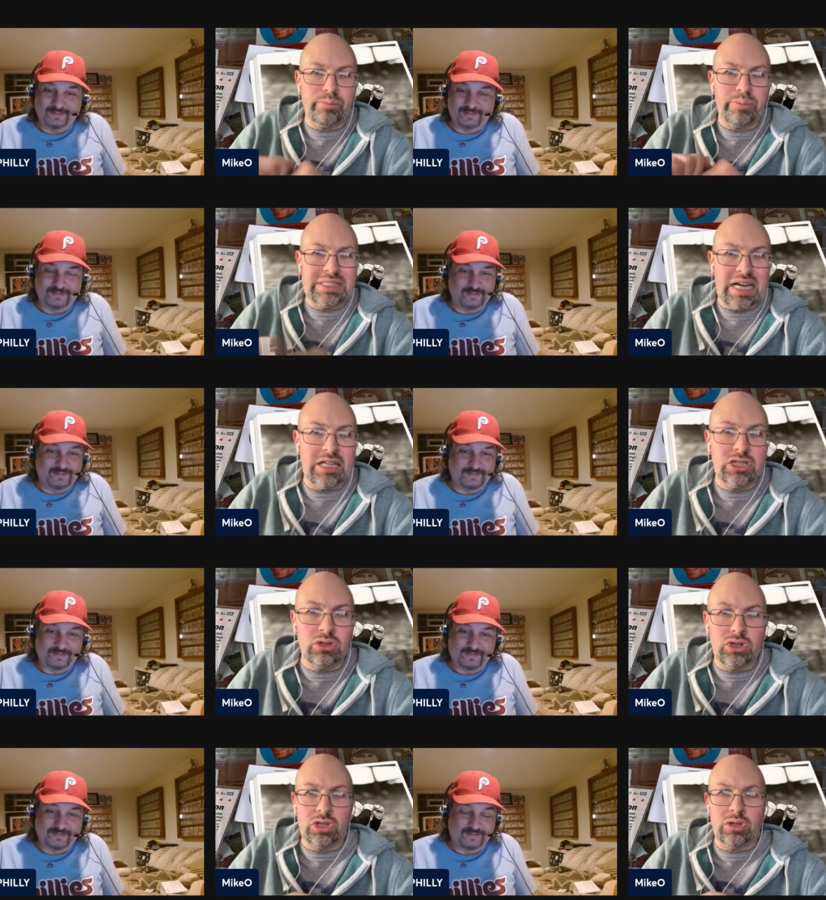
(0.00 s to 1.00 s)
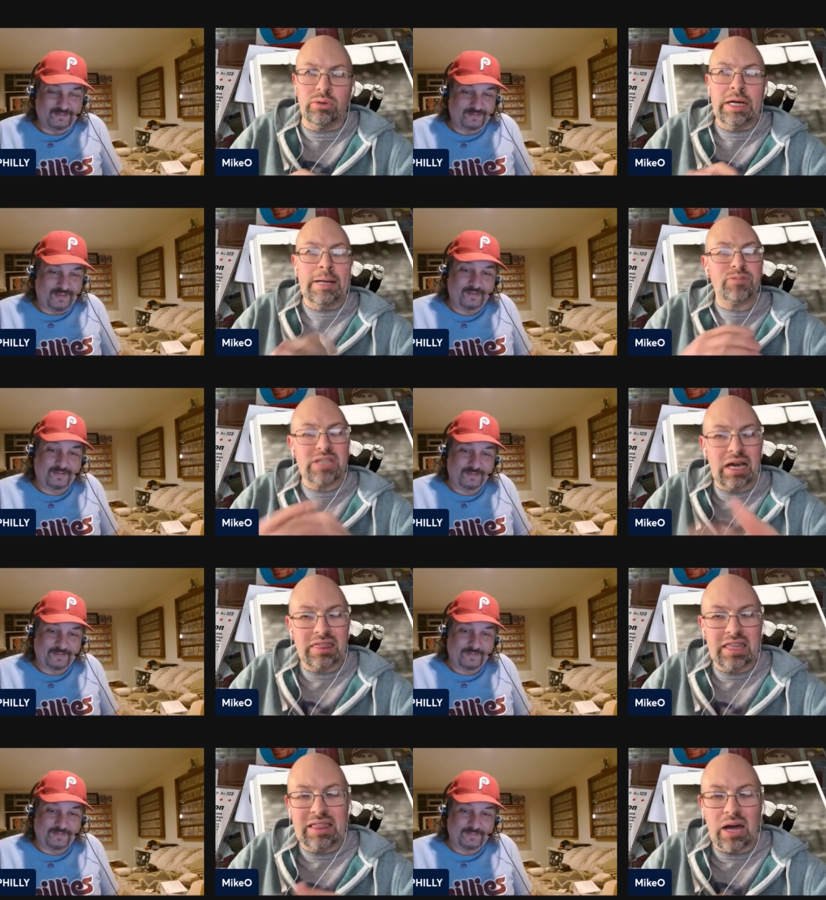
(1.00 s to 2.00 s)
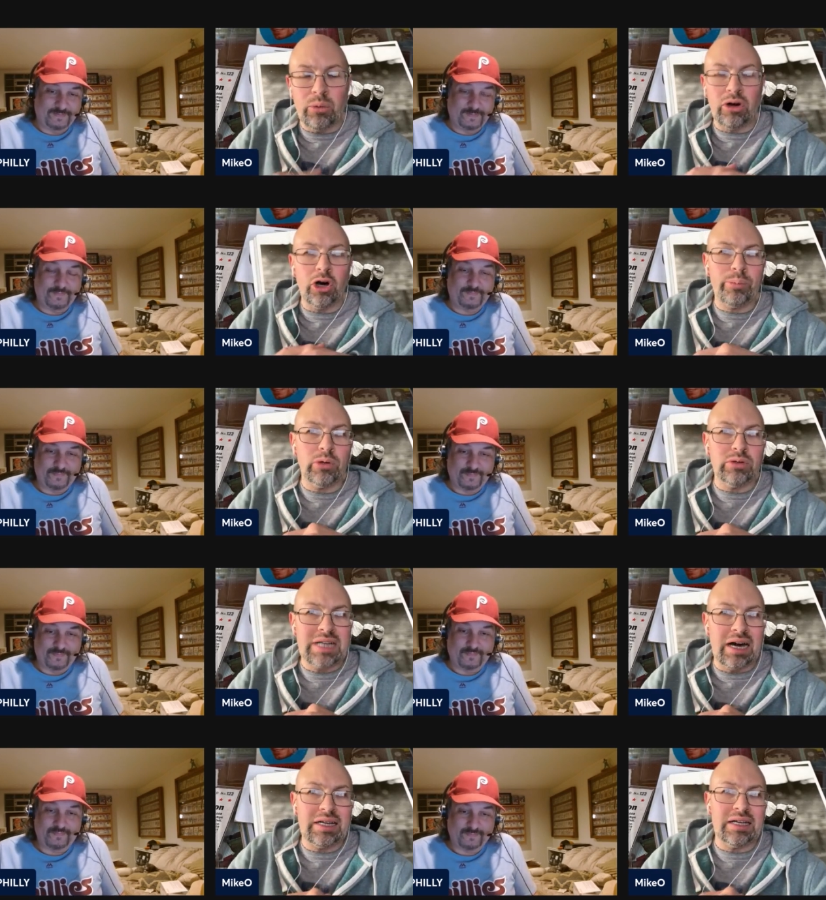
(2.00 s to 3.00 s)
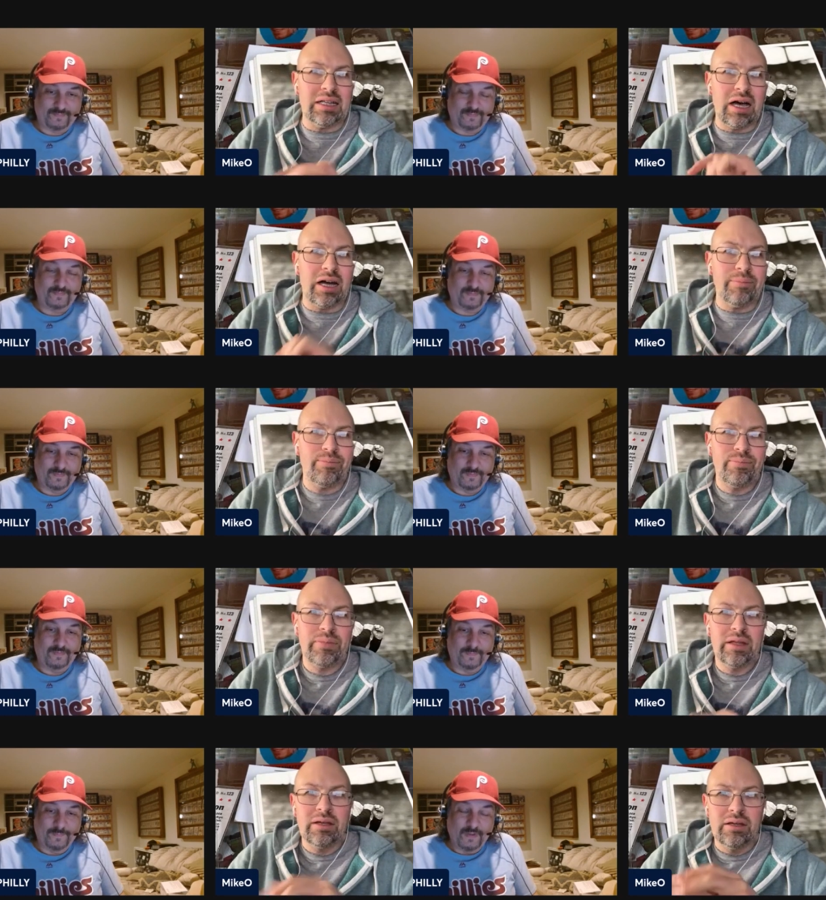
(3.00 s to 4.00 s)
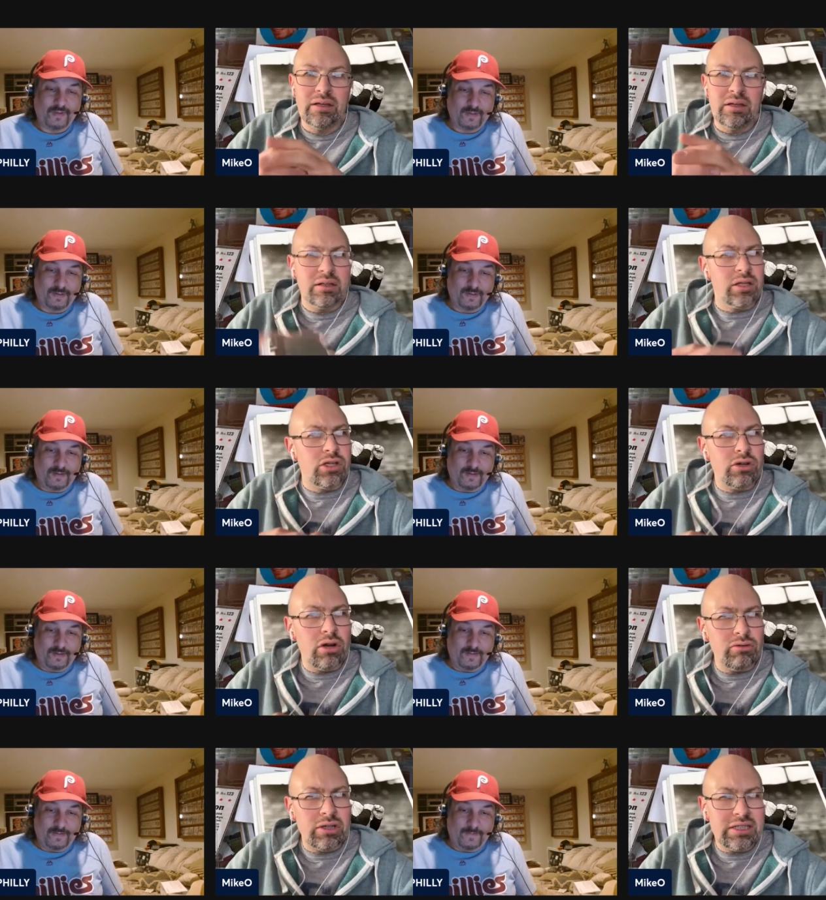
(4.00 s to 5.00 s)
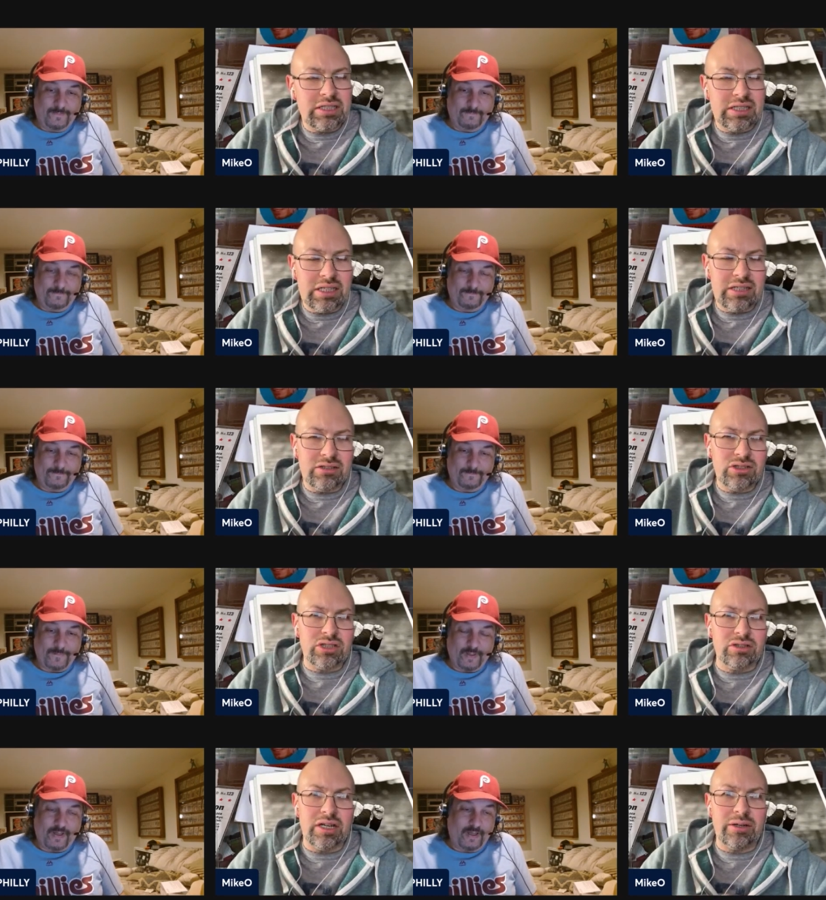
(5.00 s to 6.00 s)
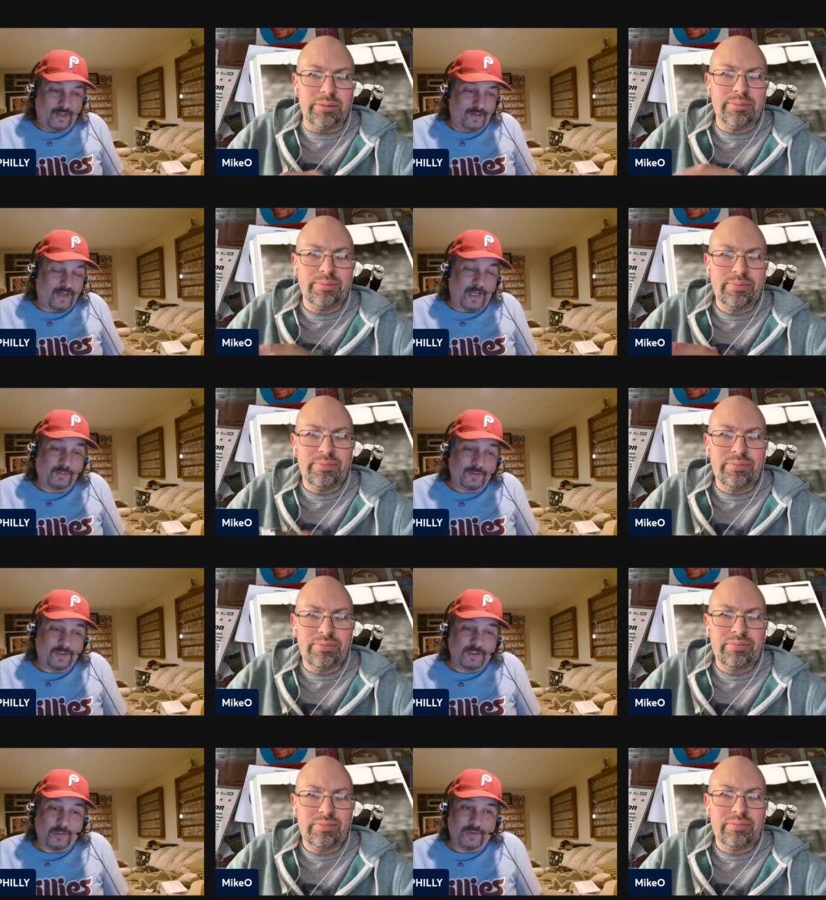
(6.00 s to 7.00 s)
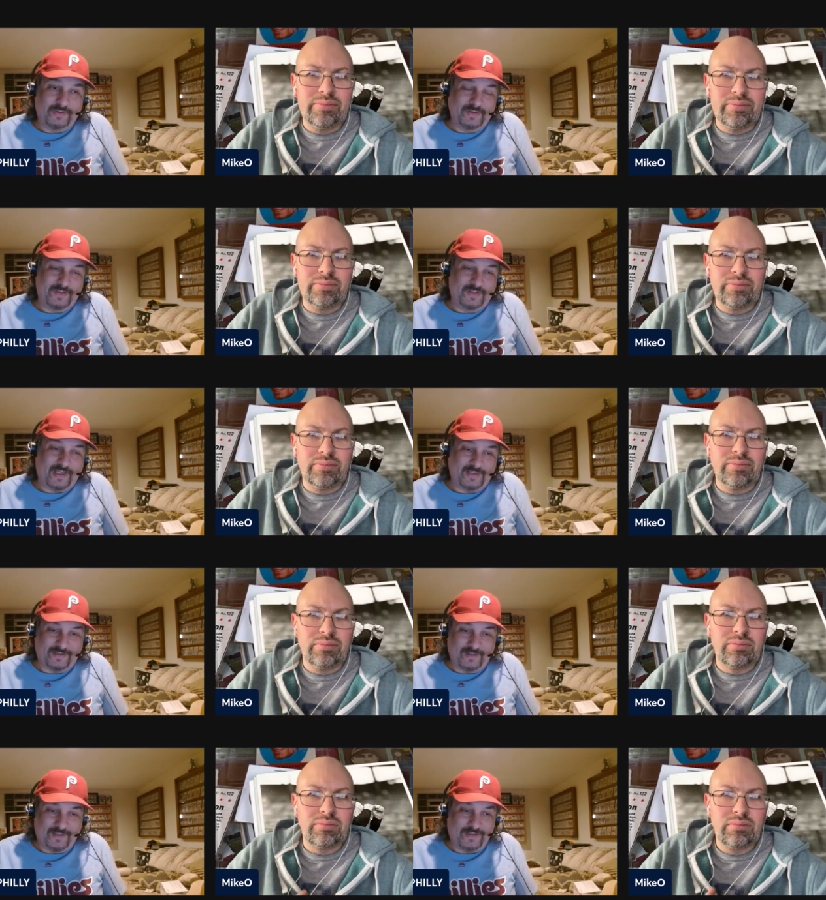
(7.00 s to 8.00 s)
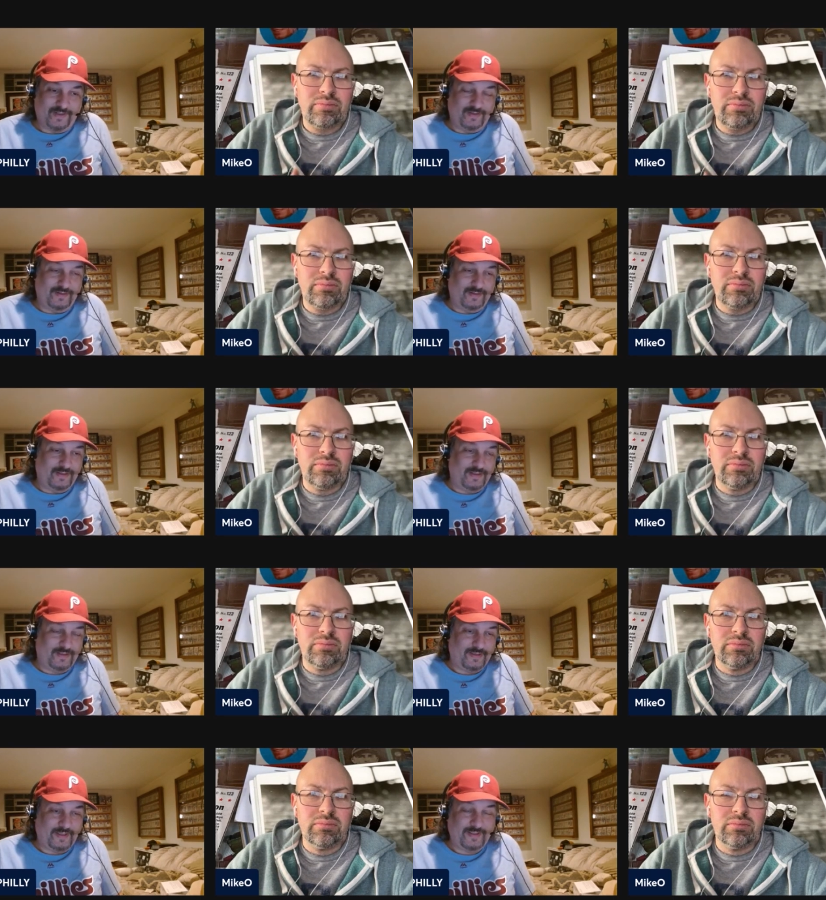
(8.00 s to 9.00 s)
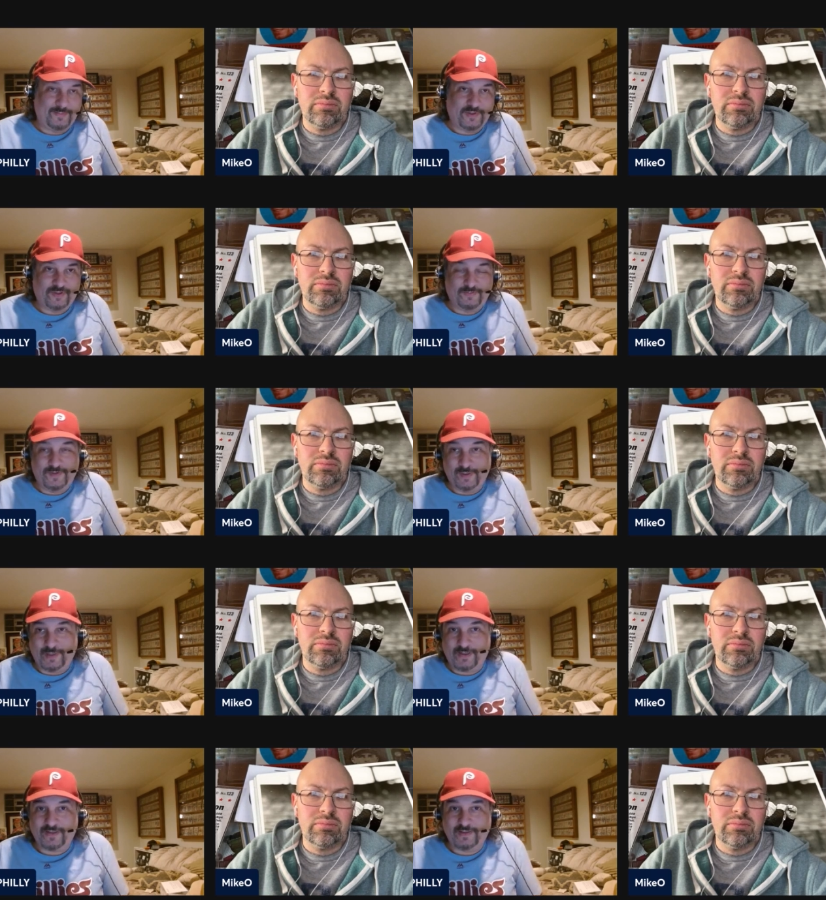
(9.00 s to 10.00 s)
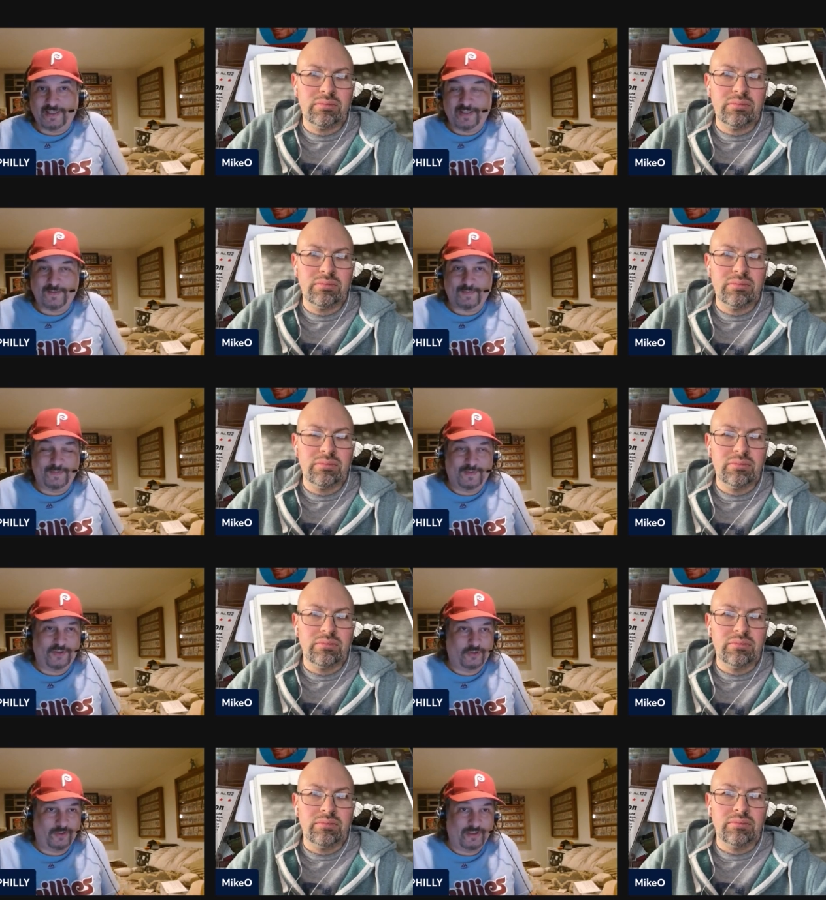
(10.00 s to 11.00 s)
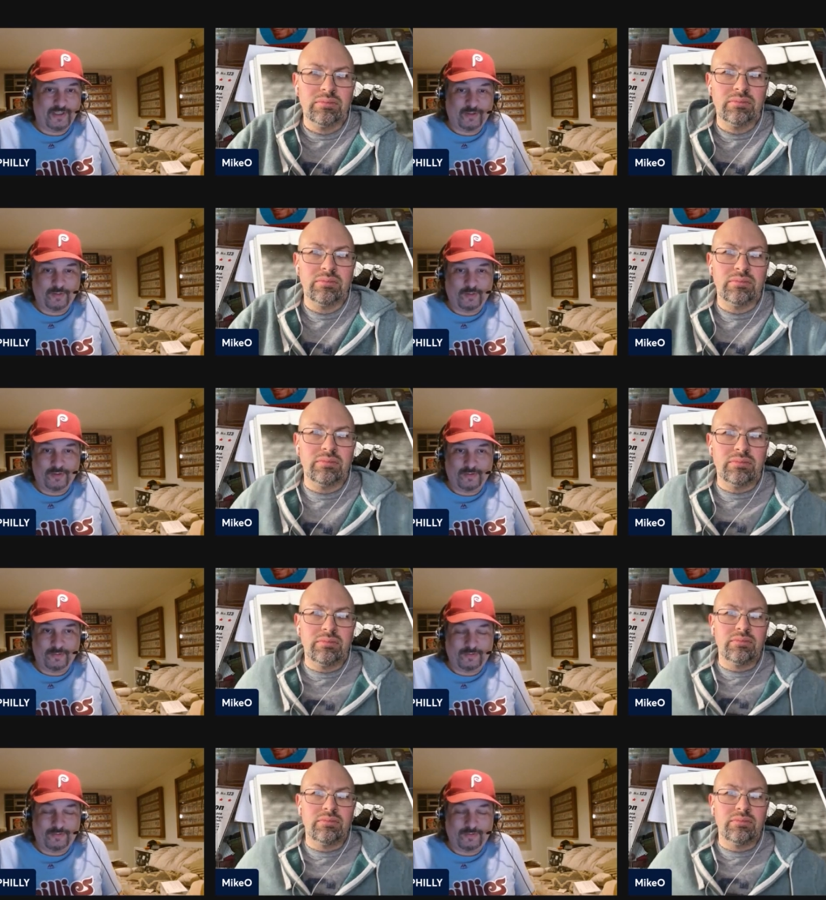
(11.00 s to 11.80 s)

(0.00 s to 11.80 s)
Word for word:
Speaker 1: besides those two. Yeah. So I think that will help Ohtani a lot. Did you go rookies of the years or no?
Speaker 2: Uh, I'm going to go with this that uh, it's for the American League. It's Chourio or